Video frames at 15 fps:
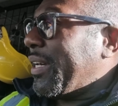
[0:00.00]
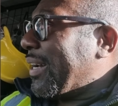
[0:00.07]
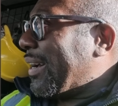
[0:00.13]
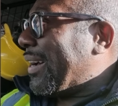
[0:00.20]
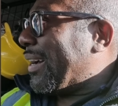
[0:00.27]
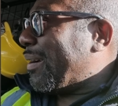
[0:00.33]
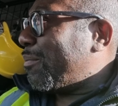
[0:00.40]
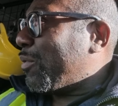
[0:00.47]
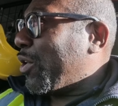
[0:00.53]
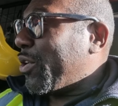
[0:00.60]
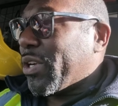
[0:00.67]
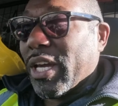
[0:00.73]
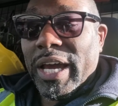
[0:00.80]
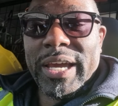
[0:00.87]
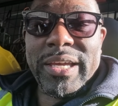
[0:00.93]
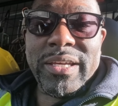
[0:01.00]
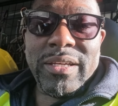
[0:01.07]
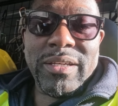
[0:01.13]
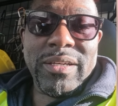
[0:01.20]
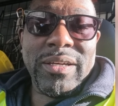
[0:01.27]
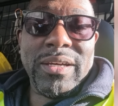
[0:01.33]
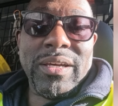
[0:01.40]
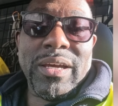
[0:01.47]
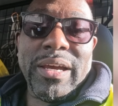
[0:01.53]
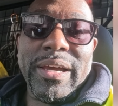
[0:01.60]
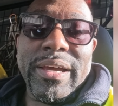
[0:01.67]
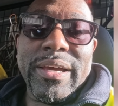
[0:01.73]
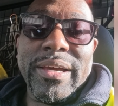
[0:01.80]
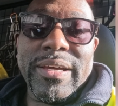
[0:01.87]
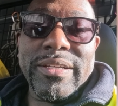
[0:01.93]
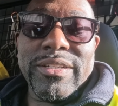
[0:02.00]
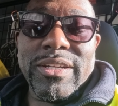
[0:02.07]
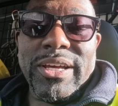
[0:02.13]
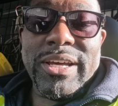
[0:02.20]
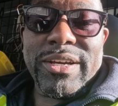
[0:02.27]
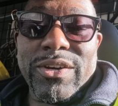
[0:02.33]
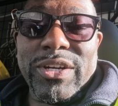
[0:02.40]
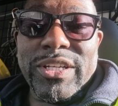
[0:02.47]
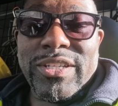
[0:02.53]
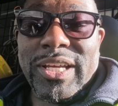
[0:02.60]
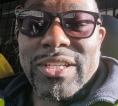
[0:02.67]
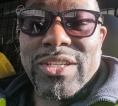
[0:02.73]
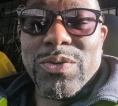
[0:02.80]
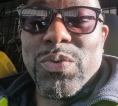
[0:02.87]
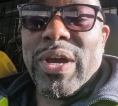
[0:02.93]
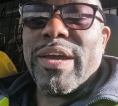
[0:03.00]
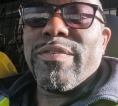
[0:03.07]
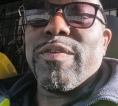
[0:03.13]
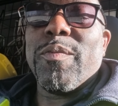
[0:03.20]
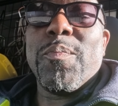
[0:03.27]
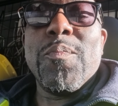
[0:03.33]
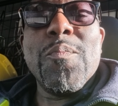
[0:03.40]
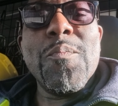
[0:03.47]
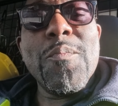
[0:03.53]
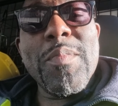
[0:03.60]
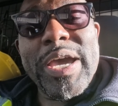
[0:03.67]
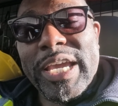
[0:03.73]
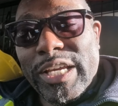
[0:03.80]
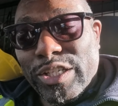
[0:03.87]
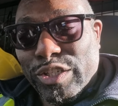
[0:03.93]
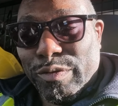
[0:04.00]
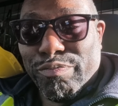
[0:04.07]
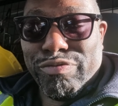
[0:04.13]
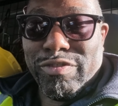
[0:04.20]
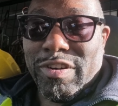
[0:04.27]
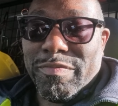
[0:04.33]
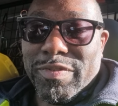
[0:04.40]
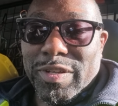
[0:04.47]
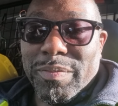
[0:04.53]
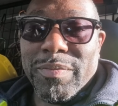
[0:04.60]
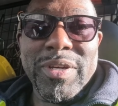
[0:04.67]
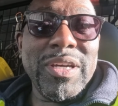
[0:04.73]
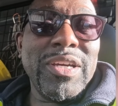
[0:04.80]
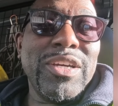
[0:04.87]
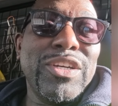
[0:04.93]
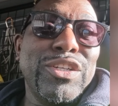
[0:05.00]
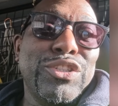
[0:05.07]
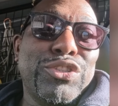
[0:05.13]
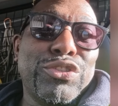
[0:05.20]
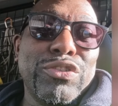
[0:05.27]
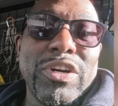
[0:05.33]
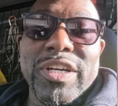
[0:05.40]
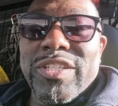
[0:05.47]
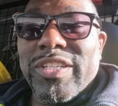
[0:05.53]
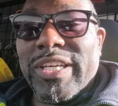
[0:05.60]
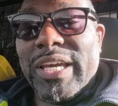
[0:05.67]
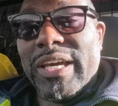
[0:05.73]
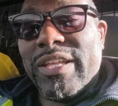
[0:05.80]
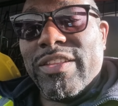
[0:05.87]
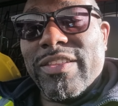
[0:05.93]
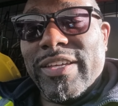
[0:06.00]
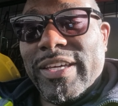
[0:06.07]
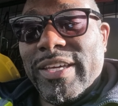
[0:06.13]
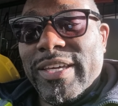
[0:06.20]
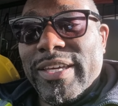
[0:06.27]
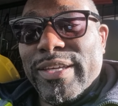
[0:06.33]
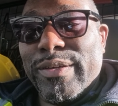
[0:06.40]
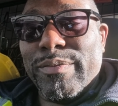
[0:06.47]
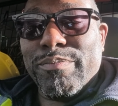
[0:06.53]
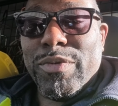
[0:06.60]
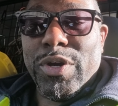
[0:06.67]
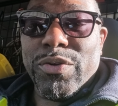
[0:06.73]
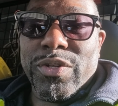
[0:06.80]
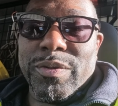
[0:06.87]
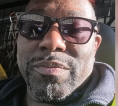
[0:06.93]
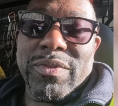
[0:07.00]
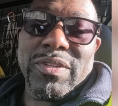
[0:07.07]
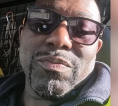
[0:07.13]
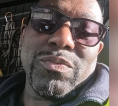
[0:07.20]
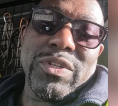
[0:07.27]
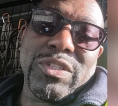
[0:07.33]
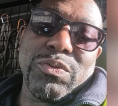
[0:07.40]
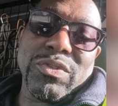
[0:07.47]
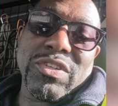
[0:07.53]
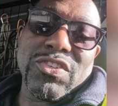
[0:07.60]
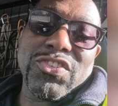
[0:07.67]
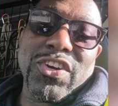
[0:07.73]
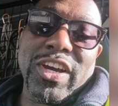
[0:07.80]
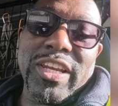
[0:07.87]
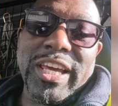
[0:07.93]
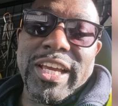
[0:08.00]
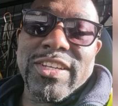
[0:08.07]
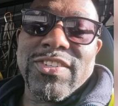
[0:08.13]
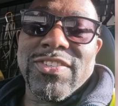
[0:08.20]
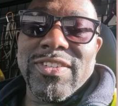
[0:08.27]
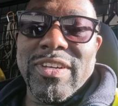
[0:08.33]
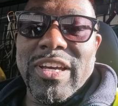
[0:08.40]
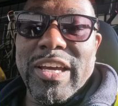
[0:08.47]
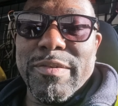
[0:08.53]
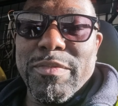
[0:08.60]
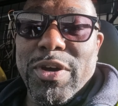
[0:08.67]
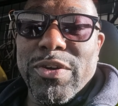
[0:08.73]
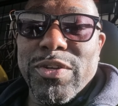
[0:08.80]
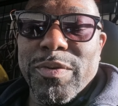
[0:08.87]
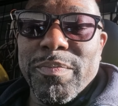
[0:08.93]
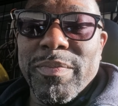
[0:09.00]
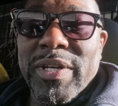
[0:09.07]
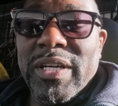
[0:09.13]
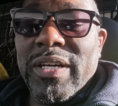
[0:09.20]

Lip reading: okay, and got it tested. We had a major problem trying to get the modem, which was a Xilex modem,